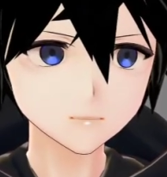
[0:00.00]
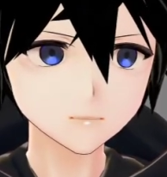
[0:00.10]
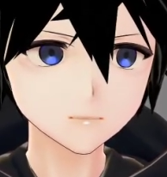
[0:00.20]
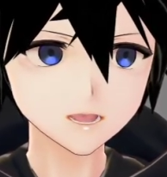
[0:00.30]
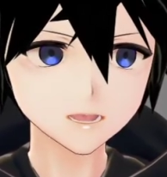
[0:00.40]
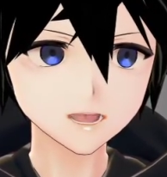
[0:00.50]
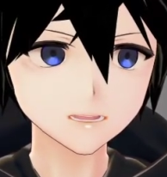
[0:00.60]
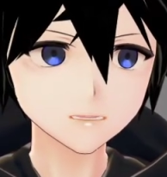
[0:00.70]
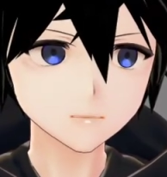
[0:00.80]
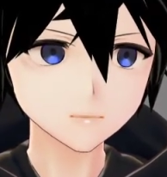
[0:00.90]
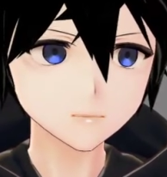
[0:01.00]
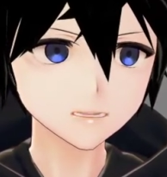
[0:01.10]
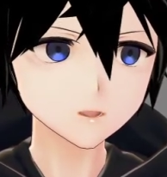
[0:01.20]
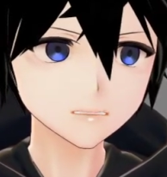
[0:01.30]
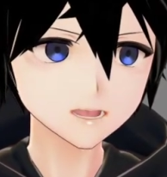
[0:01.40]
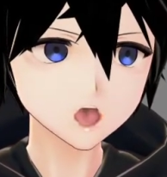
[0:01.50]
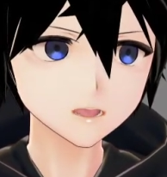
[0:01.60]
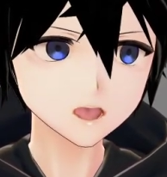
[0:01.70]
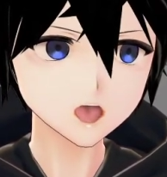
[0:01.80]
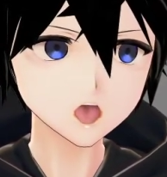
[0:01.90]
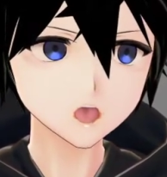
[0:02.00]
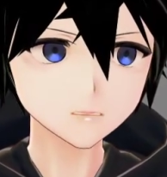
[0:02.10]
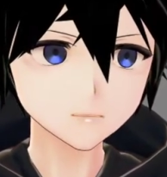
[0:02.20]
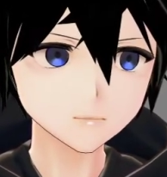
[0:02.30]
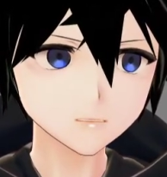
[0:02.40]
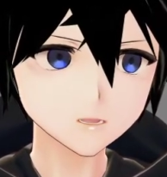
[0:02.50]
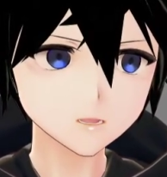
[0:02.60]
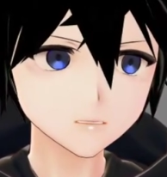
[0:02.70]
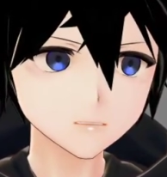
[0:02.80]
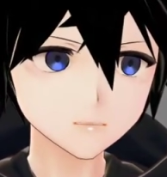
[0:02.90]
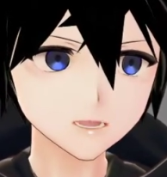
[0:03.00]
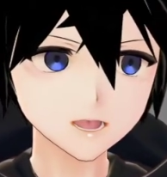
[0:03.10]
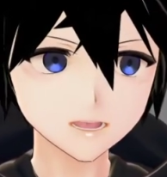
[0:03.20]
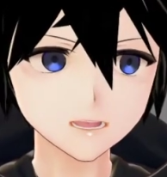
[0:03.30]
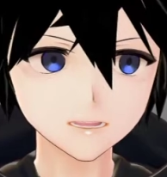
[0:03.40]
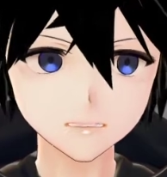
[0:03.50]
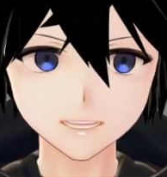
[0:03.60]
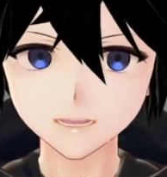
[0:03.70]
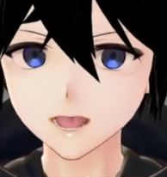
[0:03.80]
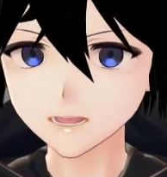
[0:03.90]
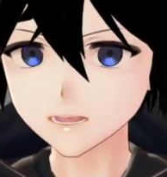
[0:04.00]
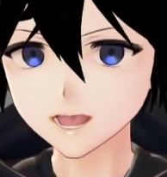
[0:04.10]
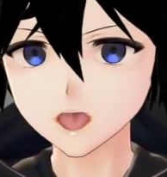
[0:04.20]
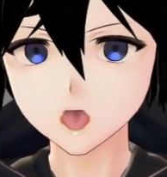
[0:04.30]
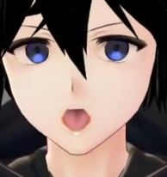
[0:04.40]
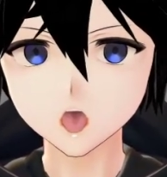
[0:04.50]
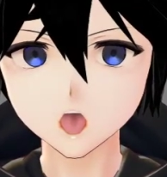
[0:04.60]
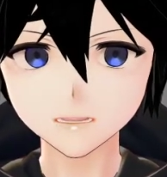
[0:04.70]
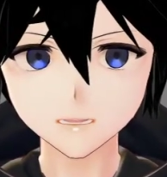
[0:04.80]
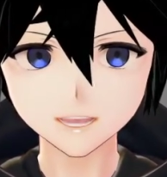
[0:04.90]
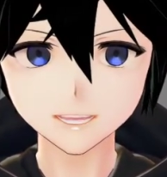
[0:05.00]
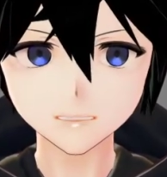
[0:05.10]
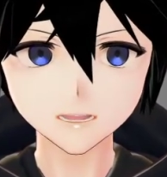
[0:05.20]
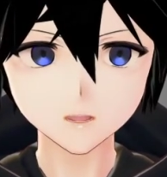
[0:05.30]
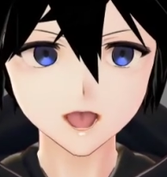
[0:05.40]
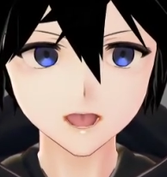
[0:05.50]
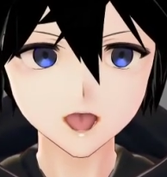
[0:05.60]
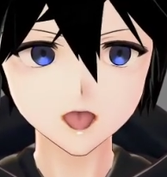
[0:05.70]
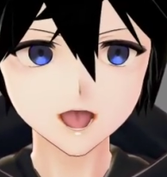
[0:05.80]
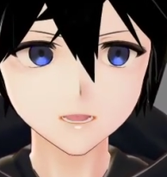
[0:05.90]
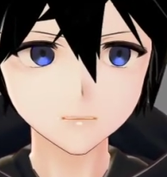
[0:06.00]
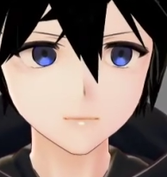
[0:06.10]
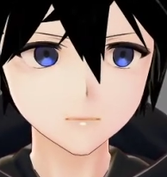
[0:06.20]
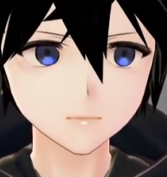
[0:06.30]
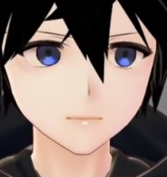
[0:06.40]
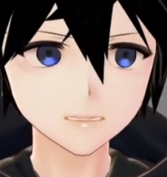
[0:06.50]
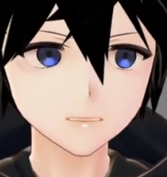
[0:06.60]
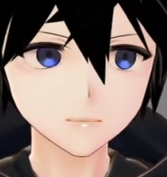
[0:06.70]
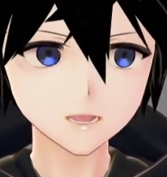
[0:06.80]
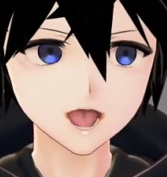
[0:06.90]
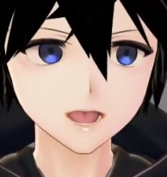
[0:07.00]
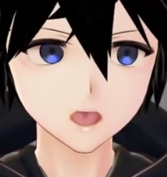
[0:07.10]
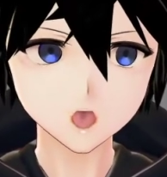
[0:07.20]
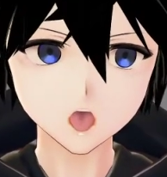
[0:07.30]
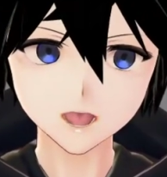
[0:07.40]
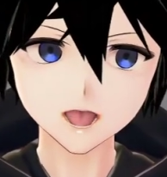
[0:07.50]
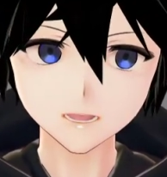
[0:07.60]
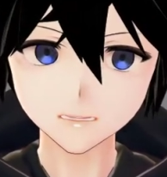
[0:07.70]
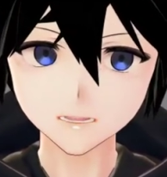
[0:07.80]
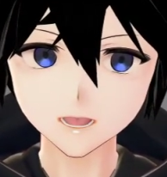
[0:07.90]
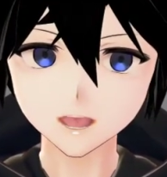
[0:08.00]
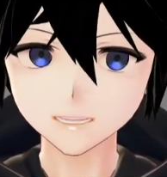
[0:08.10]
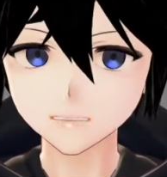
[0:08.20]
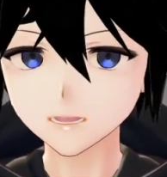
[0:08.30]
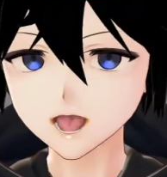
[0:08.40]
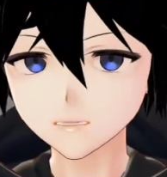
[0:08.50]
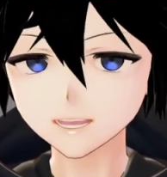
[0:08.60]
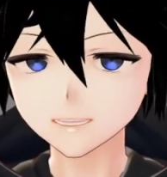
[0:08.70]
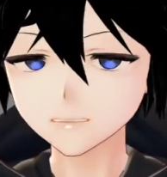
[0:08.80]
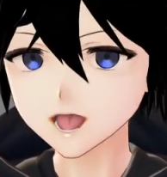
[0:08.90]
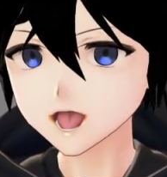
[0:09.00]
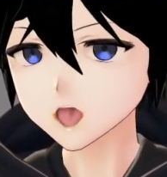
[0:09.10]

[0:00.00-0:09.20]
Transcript: You can, most of them on toggle. You can then change them to hold, base, blah blah blah. I don't know what the difference between additive and base are,